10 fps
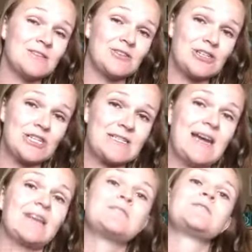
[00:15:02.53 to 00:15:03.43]
is allergic to
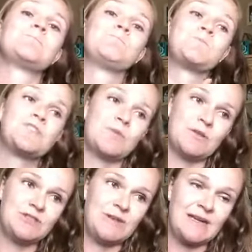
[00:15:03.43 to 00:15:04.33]
eggs, so we
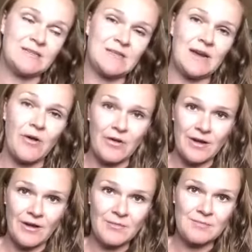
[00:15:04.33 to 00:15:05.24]
don't do eggs at all
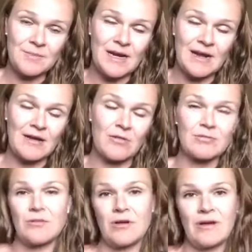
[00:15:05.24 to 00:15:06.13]
here. But I
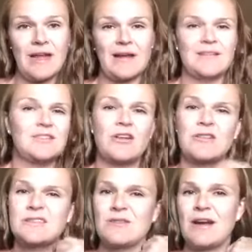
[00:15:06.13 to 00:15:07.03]
already had an
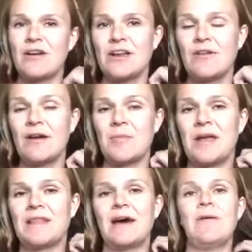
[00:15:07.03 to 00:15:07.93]
intolerance, so I already knew how to
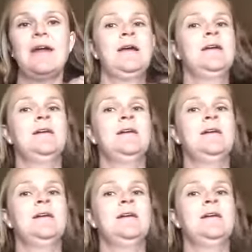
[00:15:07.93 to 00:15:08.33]
bake that way.